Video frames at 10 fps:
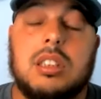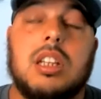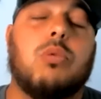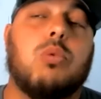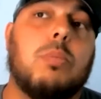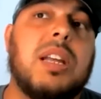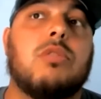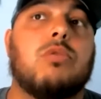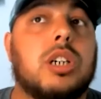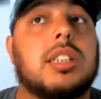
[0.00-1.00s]
If we're
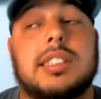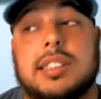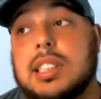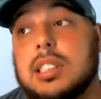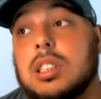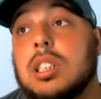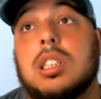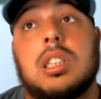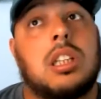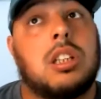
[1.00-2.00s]
being realistic,
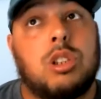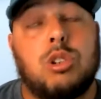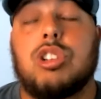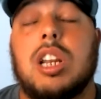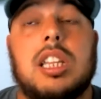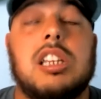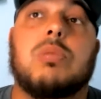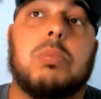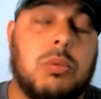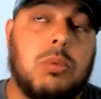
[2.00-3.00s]
you should at
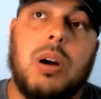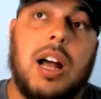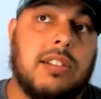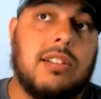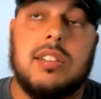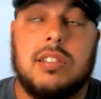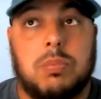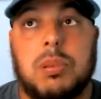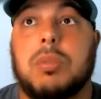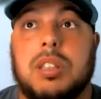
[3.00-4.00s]
least split with Washington,
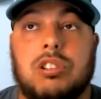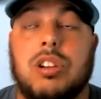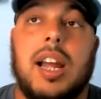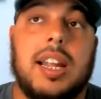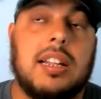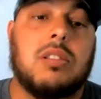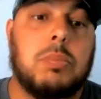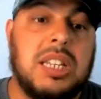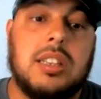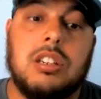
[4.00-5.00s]
split with the Giants,
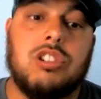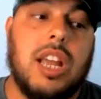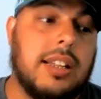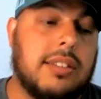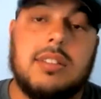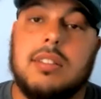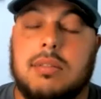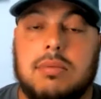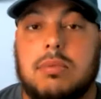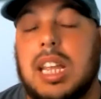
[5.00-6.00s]
beat the Jets,
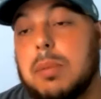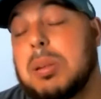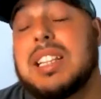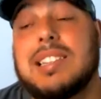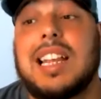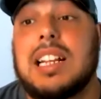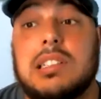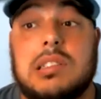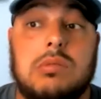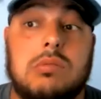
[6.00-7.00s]
and beat the Saints.